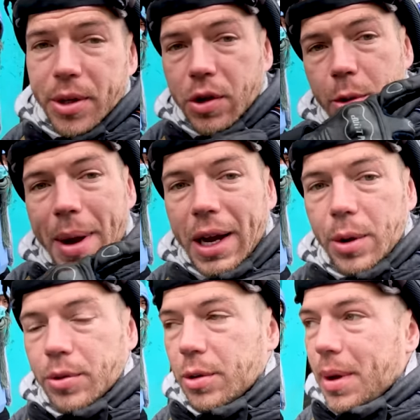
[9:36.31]
me to go back
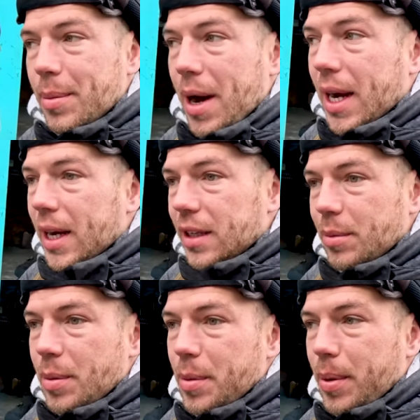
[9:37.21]
up to the main market
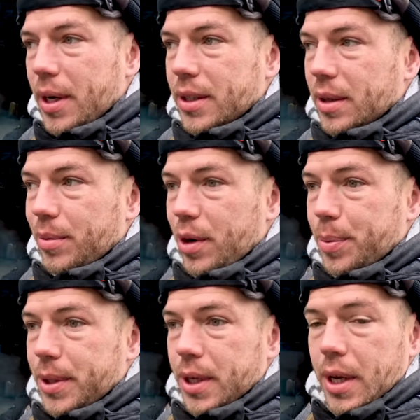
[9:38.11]
and maybe buy some
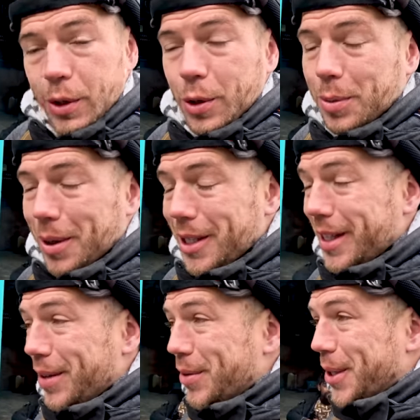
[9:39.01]
ropes and do it
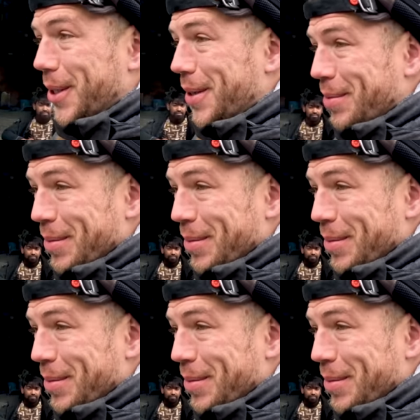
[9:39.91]
myself. So